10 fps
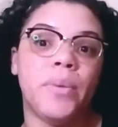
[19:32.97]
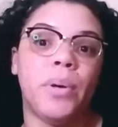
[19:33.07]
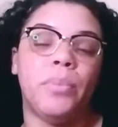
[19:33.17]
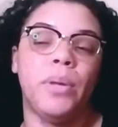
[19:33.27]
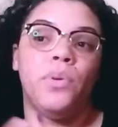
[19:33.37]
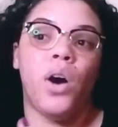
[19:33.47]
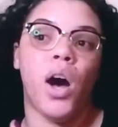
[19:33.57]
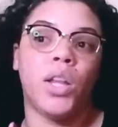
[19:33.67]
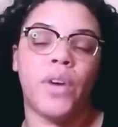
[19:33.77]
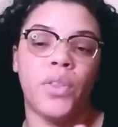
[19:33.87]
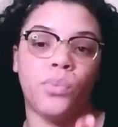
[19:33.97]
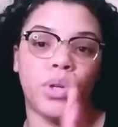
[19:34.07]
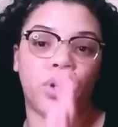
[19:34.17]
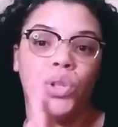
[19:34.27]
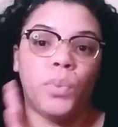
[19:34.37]
but people all around the
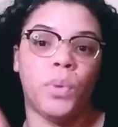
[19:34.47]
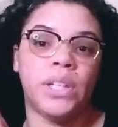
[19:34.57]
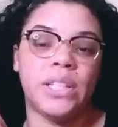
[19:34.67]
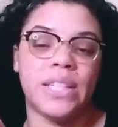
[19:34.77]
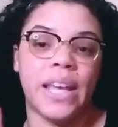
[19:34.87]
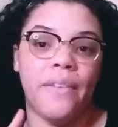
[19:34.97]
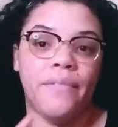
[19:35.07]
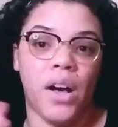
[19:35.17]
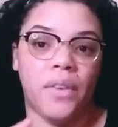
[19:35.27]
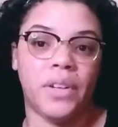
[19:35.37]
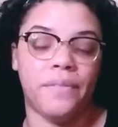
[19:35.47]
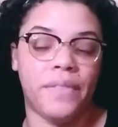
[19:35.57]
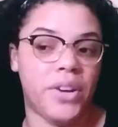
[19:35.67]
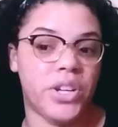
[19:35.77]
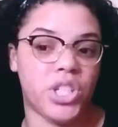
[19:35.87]
world are wanting to get involved in
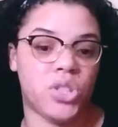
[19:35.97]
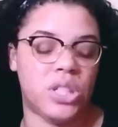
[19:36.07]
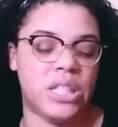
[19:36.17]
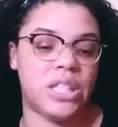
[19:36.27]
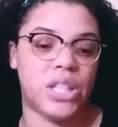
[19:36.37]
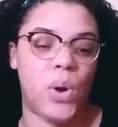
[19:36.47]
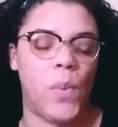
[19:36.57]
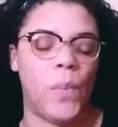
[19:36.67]
Farish Street. So